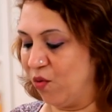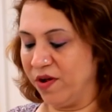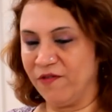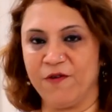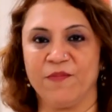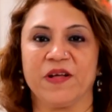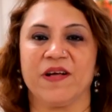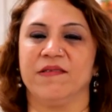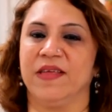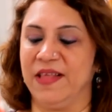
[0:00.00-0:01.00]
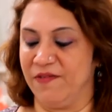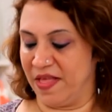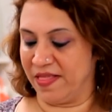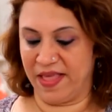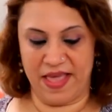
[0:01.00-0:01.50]
odor from the curry leaf
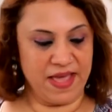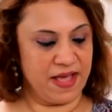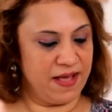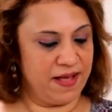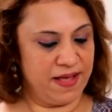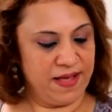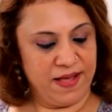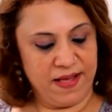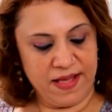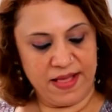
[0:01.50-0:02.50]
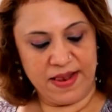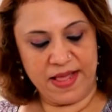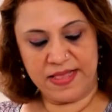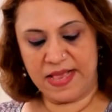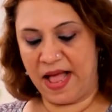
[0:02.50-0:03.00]
and the hing.
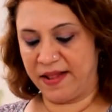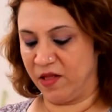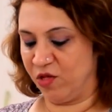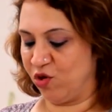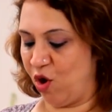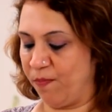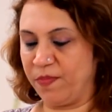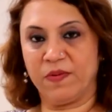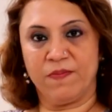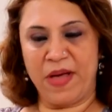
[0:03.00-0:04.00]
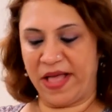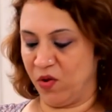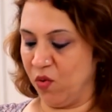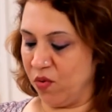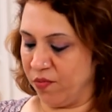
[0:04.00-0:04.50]
Let's add the chopped
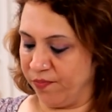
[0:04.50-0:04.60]
mango.